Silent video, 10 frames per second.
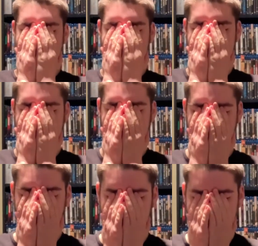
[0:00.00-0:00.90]
Jesus
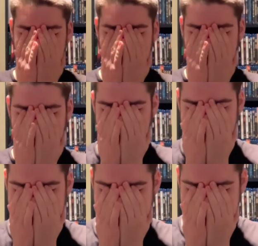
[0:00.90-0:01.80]
fucking
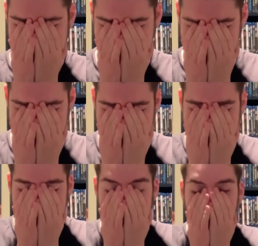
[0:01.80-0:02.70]
Christ.
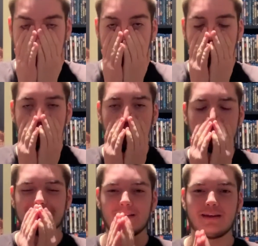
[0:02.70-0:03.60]

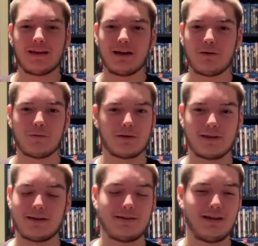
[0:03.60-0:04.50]
What the hell were
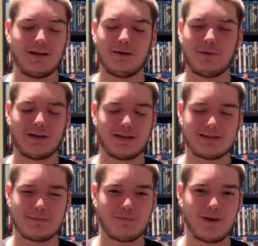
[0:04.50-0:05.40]
they doing
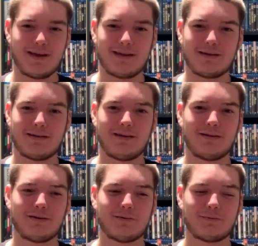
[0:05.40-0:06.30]
to Bane?
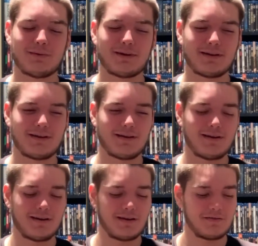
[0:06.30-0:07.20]
Oh my
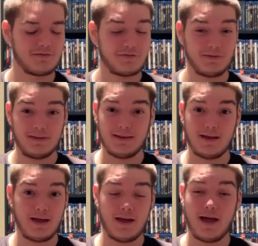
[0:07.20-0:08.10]
god,
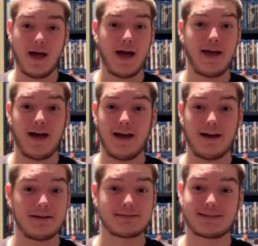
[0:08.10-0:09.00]

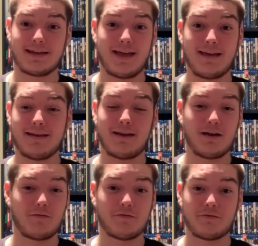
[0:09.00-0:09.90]
I honestly hate it.
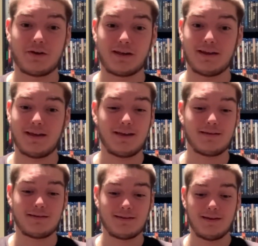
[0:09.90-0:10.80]
I fucking hate
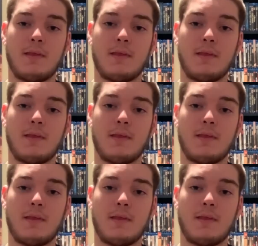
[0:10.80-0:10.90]
it.